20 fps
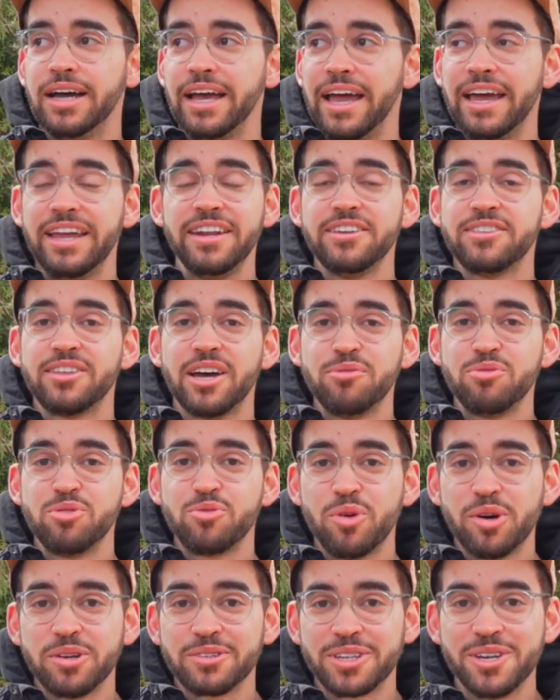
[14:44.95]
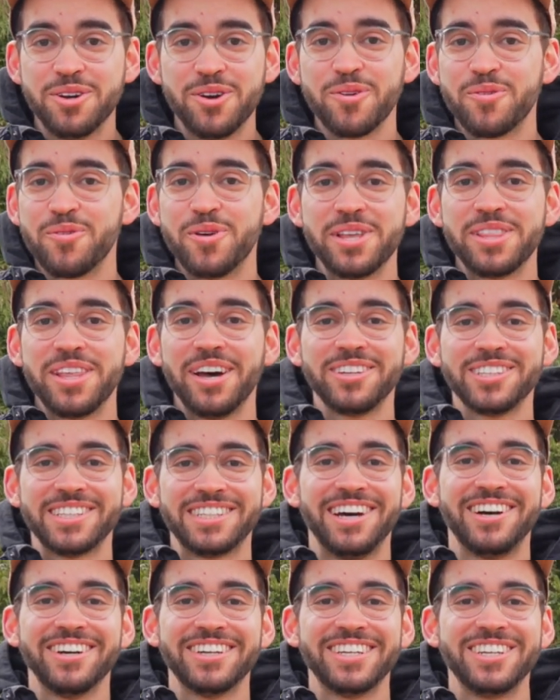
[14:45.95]
anytime you want without
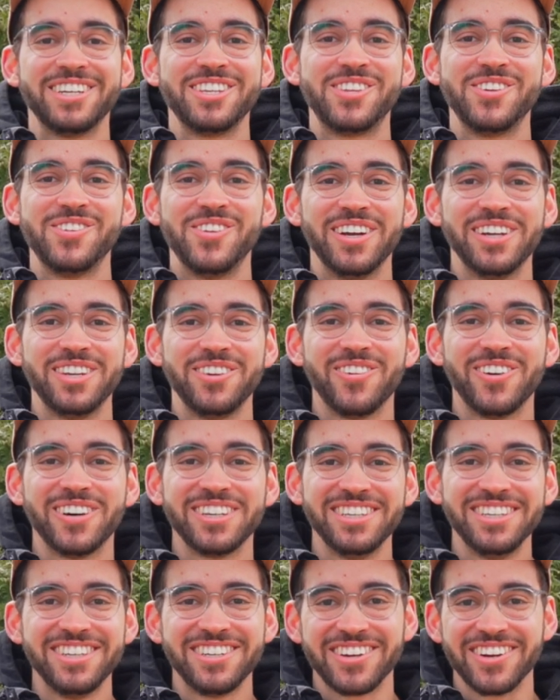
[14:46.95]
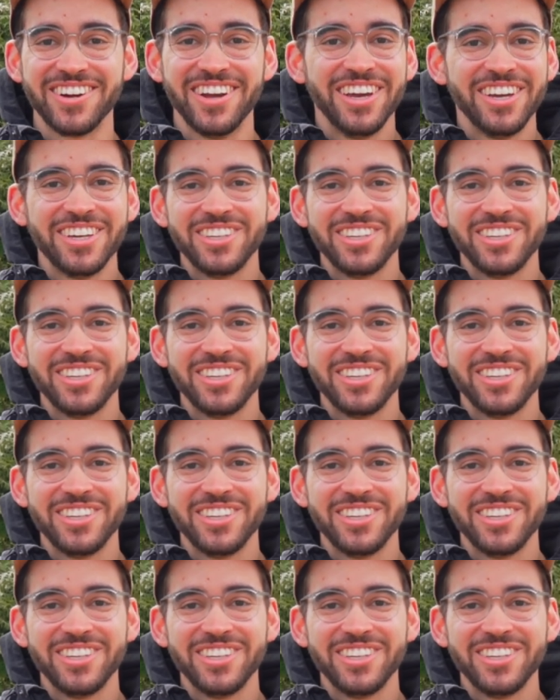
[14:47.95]
talking to anyone either.